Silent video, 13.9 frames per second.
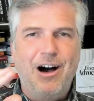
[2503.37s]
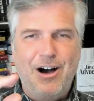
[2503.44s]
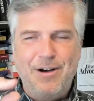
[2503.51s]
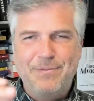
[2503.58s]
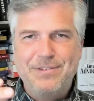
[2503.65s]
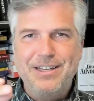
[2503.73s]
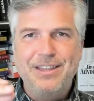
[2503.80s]

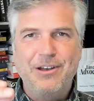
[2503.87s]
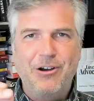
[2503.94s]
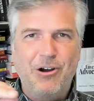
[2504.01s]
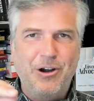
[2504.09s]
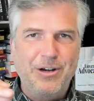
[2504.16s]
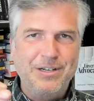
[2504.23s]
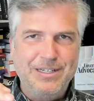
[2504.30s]
Often there
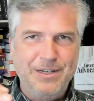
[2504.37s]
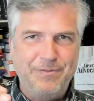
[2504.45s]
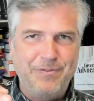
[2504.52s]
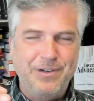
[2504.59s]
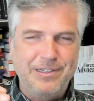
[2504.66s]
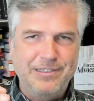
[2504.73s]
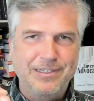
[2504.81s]
are
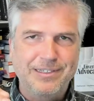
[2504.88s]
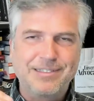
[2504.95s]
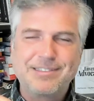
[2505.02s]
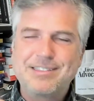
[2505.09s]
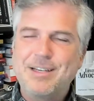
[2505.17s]
differences.